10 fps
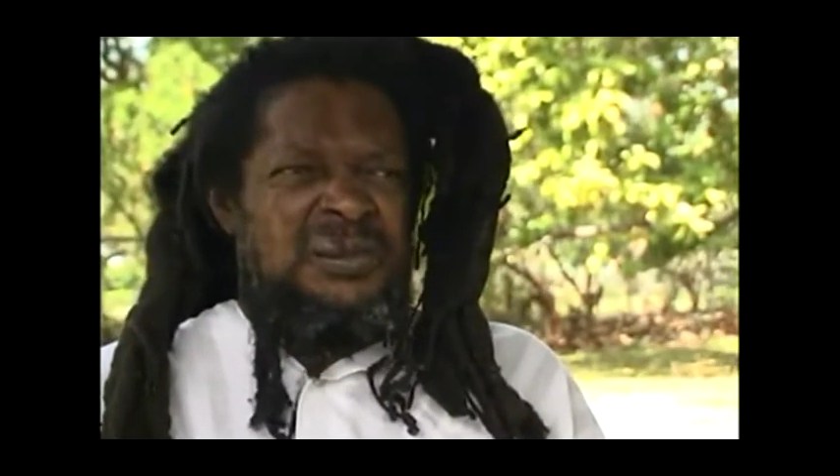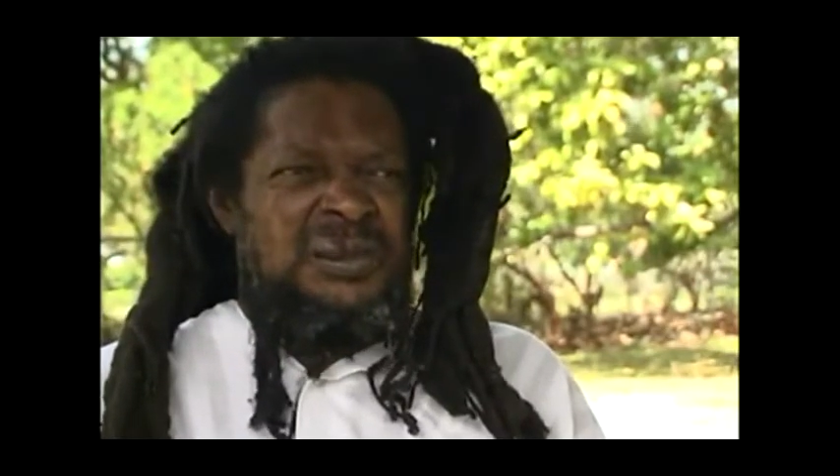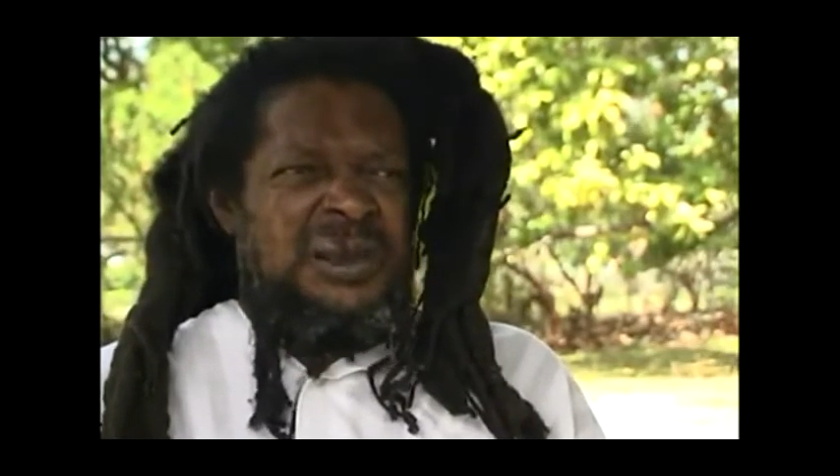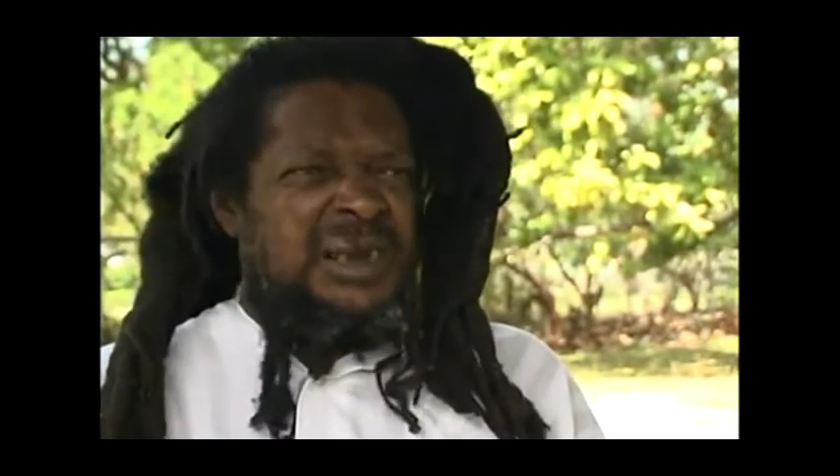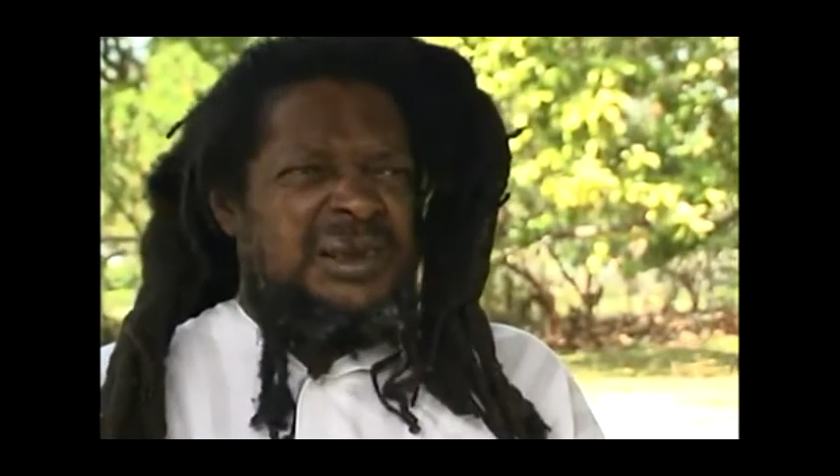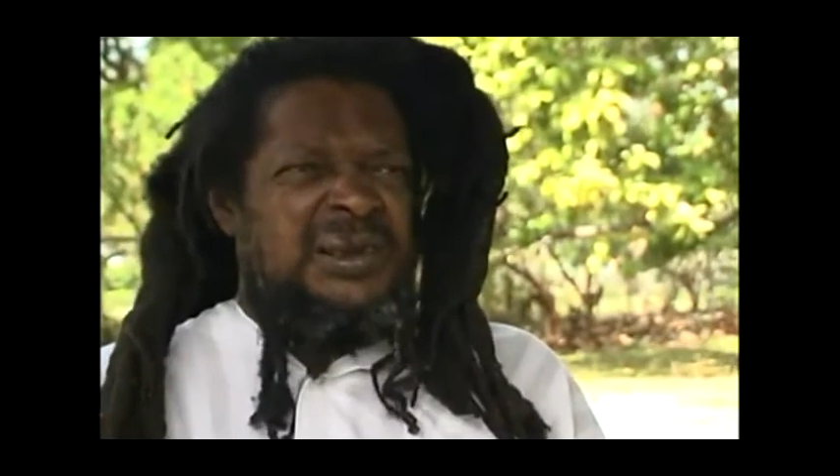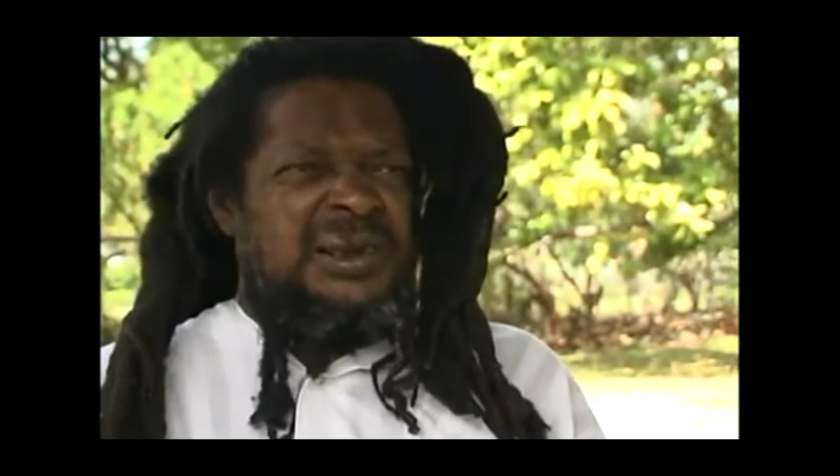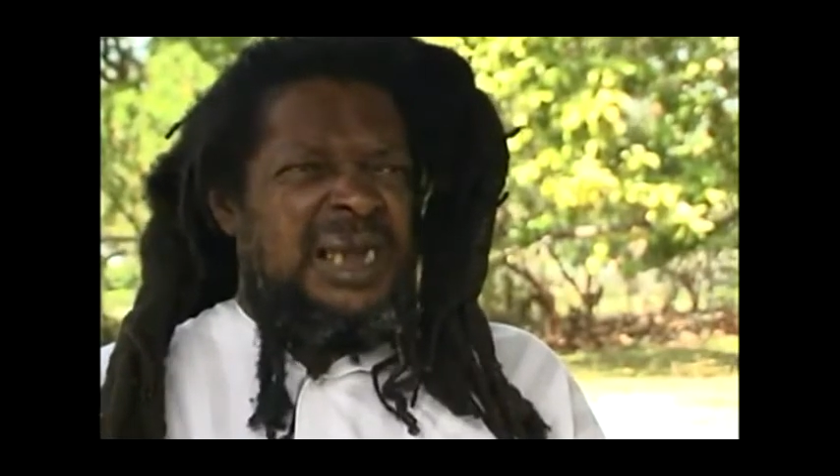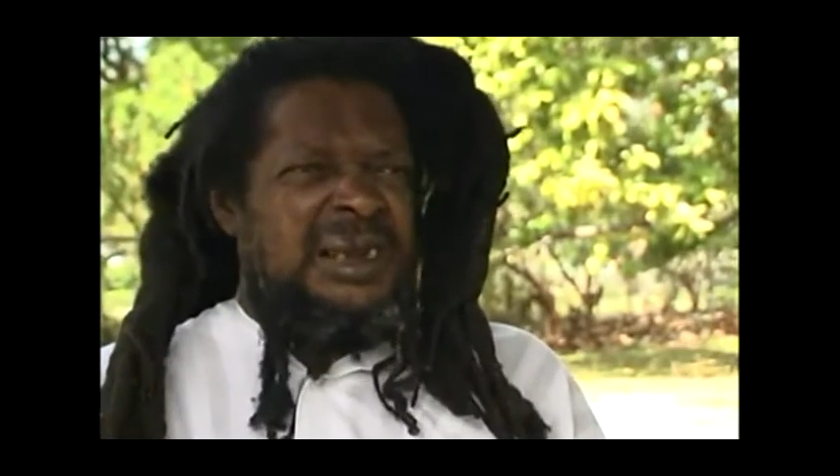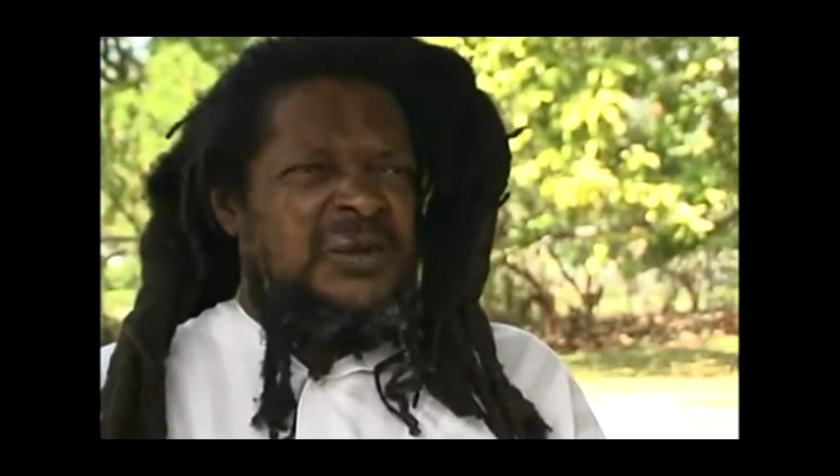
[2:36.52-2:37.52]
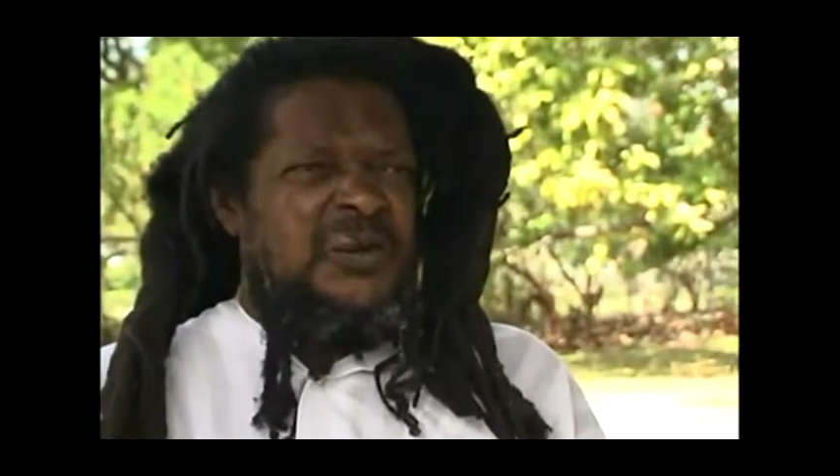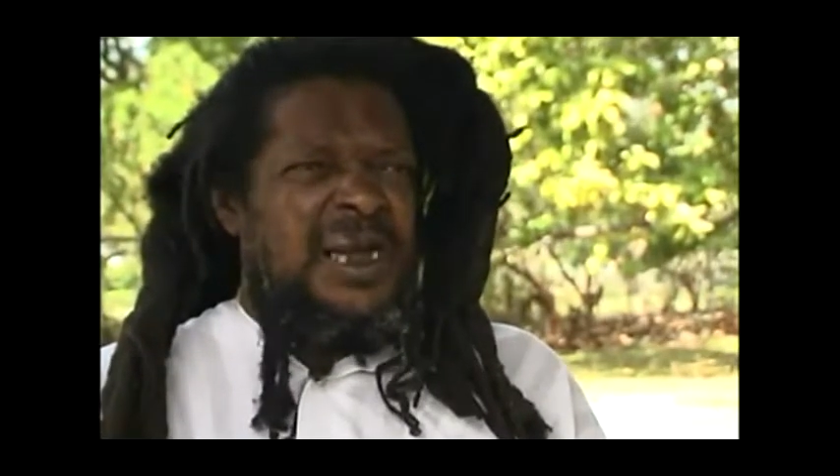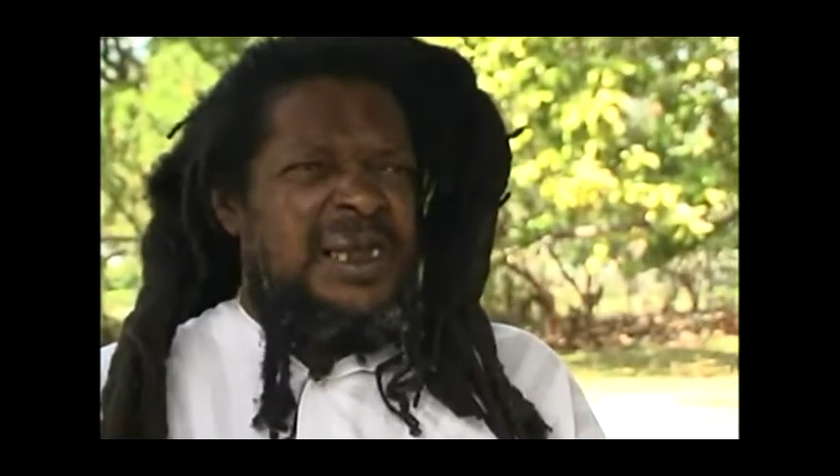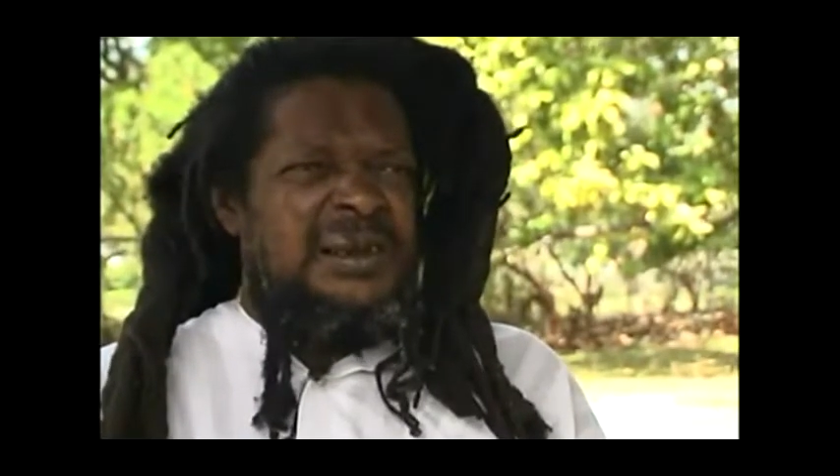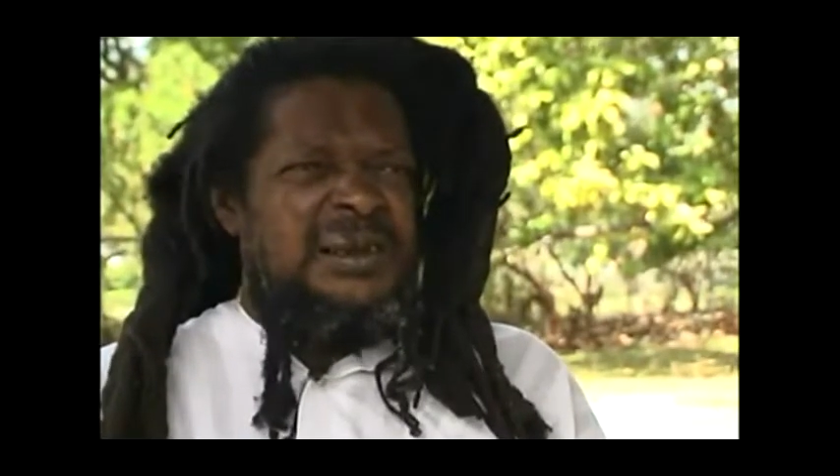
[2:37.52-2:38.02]
get a society
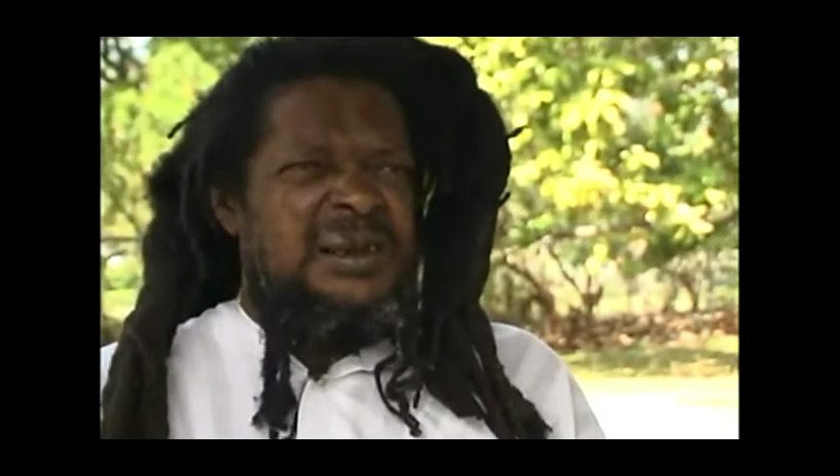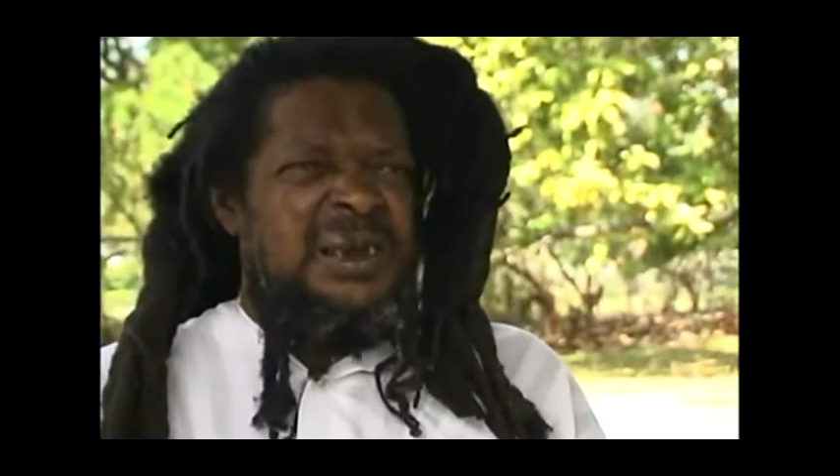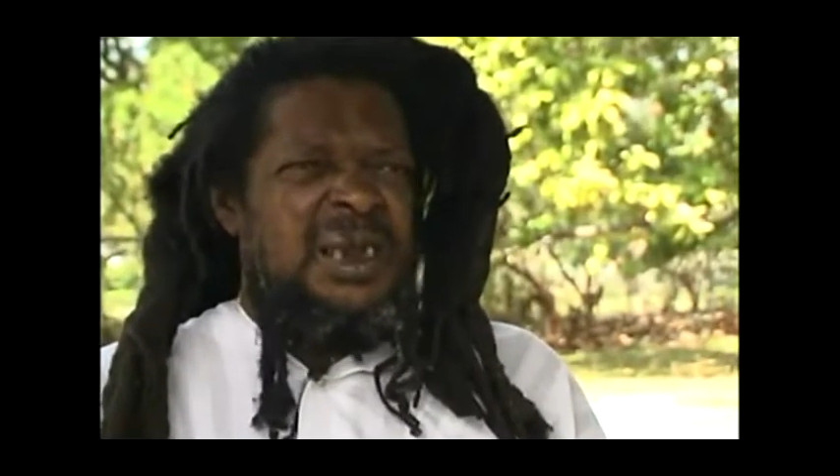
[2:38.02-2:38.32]
wise